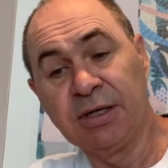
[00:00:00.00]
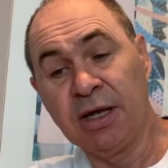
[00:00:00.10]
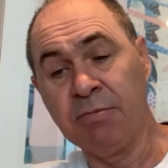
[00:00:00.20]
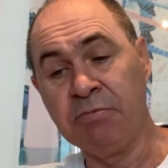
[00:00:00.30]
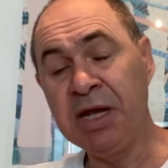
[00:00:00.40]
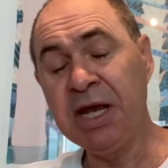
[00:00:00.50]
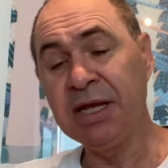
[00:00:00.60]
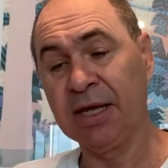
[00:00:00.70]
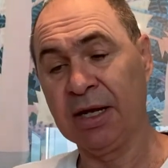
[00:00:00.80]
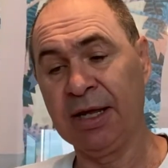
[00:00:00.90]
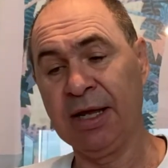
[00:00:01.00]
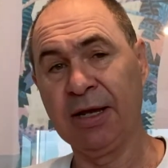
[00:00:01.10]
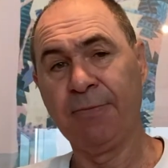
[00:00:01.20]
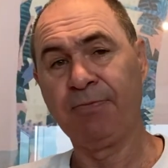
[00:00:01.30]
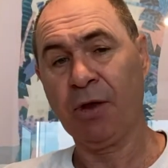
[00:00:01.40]
Immediately,
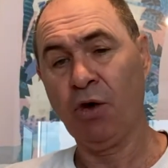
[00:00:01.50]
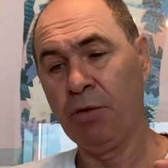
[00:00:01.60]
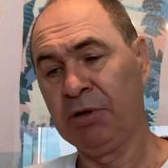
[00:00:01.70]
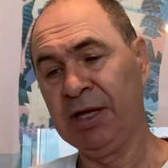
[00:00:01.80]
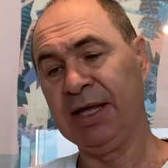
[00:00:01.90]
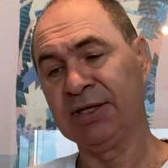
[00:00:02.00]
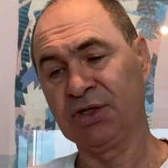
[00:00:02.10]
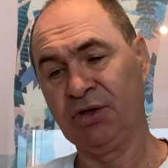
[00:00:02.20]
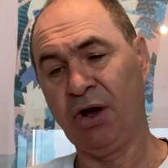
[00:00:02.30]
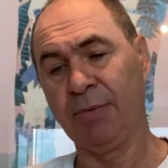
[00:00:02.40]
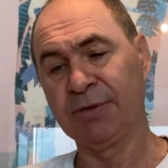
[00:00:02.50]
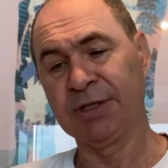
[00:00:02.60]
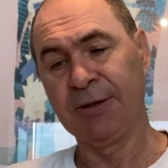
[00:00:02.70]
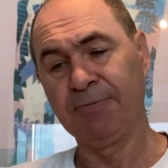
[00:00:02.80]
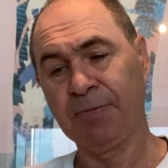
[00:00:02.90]
her bleeding stopped,
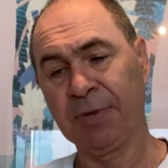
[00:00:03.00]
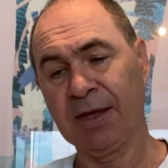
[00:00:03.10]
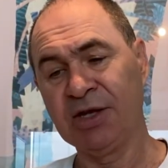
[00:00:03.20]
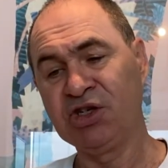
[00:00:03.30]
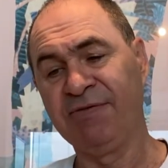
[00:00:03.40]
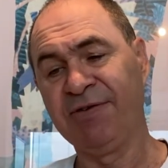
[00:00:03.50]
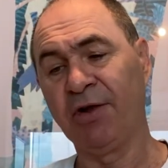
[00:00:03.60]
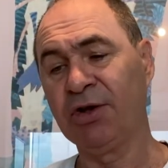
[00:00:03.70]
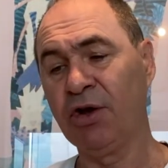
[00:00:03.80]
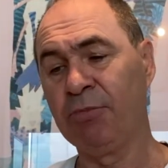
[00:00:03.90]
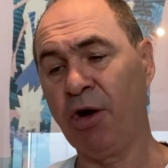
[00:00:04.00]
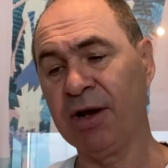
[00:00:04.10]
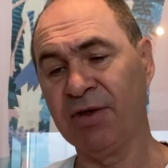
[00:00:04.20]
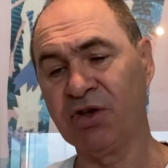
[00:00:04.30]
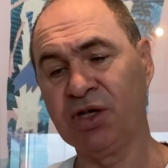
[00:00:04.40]
and she felt in her
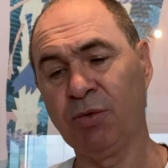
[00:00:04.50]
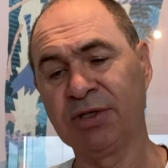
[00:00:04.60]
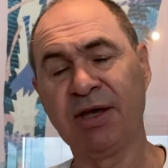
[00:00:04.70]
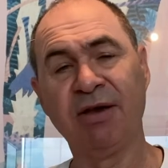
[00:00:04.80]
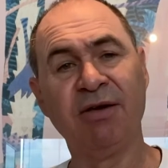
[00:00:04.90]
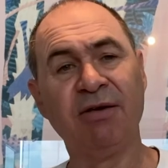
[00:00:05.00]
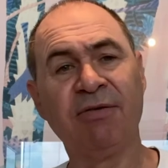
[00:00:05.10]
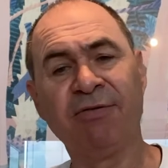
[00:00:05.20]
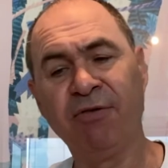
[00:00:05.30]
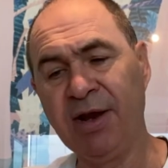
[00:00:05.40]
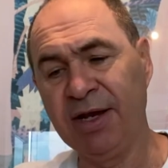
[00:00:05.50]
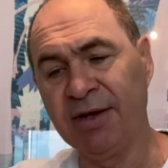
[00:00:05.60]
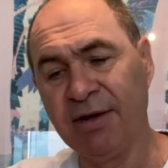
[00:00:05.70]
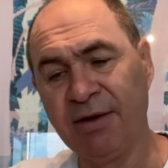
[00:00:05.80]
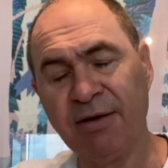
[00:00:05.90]
body that she was
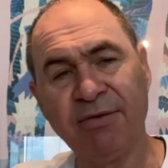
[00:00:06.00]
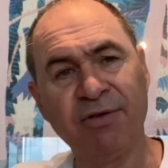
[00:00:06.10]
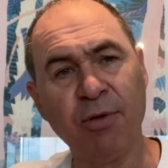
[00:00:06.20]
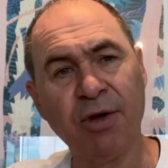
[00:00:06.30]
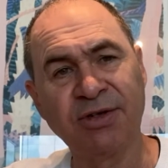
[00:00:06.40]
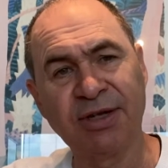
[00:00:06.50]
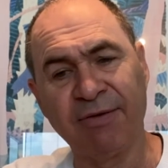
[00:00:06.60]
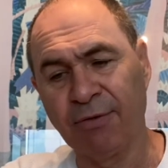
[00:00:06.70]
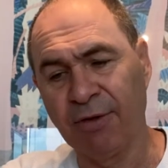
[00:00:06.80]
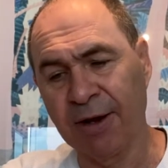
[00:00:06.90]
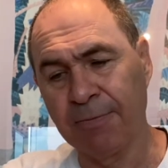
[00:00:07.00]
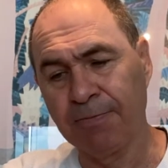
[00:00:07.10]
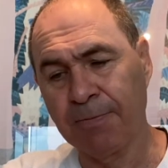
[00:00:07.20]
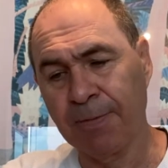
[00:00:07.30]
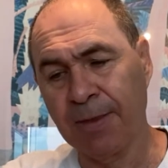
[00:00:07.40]
freed from her suffering.
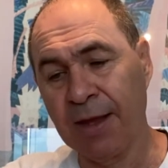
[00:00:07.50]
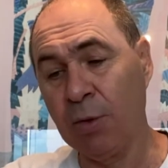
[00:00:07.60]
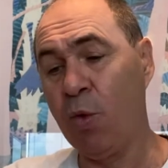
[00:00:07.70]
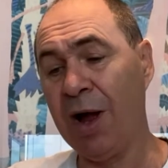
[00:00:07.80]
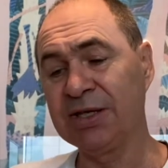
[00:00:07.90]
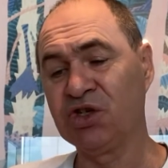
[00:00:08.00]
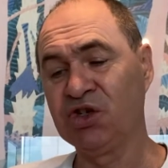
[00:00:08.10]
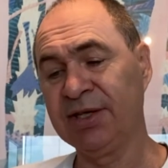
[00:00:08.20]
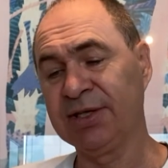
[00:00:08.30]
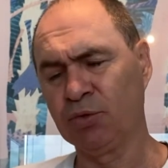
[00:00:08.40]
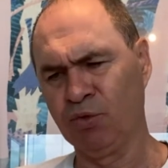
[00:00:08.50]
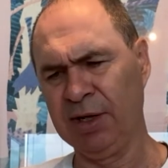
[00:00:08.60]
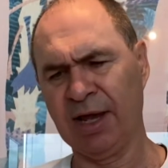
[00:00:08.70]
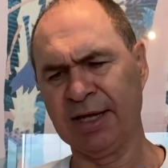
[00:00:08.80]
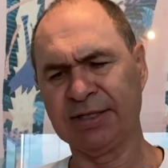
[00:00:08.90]
At once, Jesus
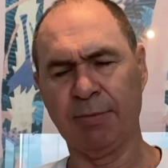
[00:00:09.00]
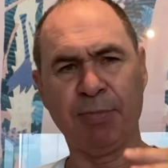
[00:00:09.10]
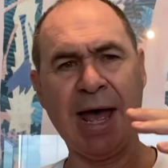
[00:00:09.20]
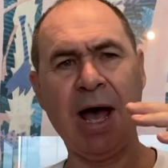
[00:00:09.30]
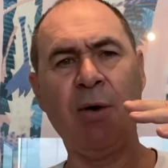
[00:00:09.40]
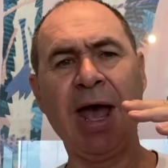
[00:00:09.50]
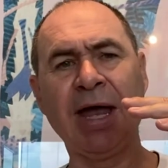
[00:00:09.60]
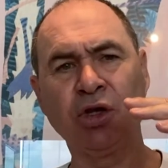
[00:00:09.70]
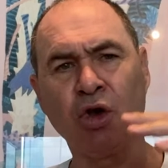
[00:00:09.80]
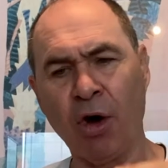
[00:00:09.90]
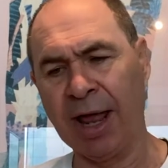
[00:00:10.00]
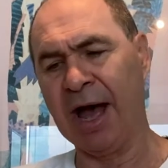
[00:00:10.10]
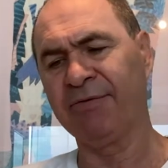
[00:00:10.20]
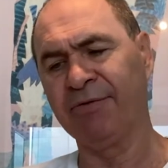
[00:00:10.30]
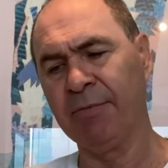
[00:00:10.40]
realized that power had gone
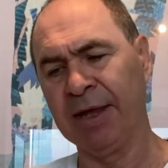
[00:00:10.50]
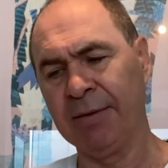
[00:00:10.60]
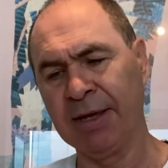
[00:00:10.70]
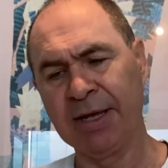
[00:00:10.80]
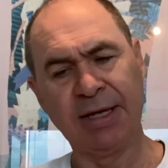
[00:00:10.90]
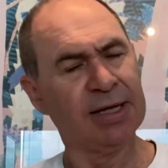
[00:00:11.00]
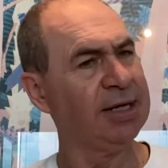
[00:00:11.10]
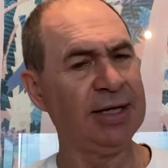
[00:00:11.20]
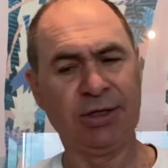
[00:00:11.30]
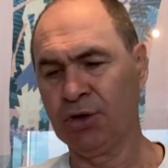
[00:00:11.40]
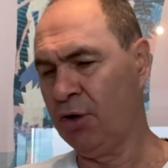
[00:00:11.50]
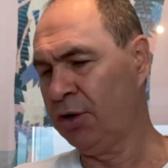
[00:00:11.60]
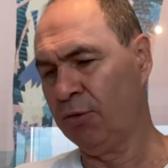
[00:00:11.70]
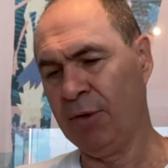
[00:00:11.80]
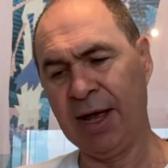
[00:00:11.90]
out from him. He
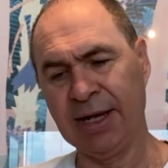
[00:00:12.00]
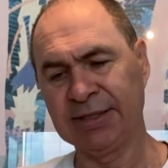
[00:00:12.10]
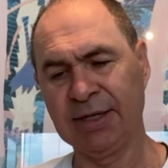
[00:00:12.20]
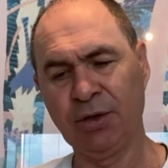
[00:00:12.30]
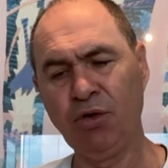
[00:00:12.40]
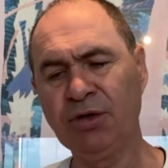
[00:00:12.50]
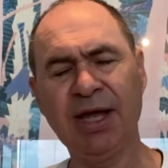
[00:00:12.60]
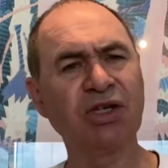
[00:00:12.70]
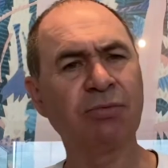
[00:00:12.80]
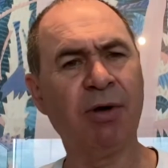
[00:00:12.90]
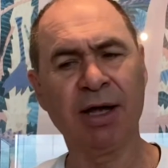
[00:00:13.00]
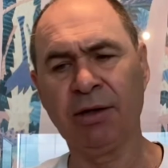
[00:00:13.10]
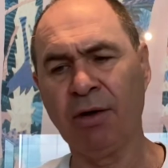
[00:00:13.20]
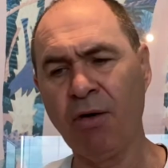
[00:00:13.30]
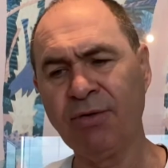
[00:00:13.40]
turned around and said, Who touched my
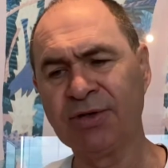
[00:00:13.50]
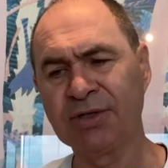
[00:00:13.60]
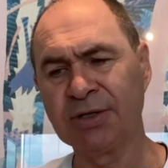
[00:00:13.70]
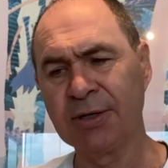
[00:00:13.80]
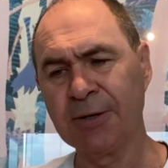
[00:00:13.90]
clothes?